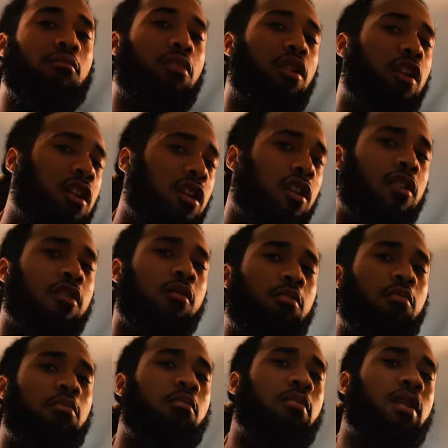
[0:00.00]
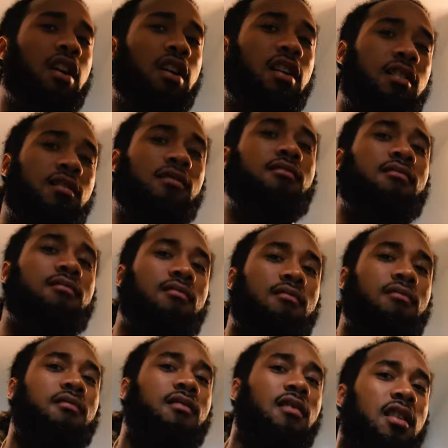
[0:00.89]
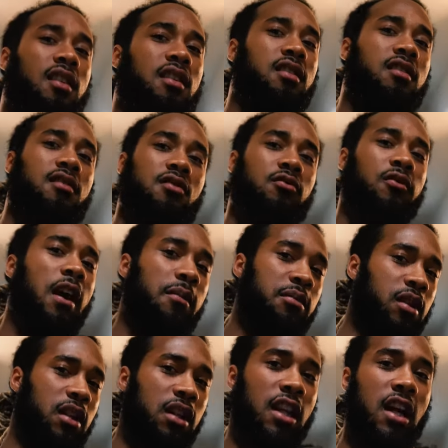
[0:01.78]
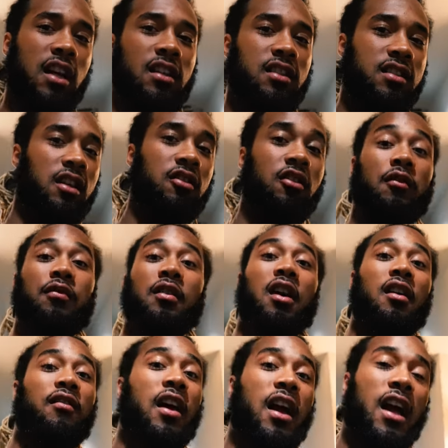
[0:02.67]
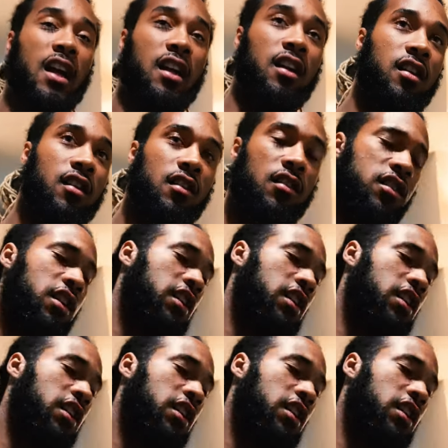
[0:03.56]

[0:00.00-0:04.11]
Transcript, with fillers: burger, but it's wrapped in lettuce. I don't know if y'all have had it.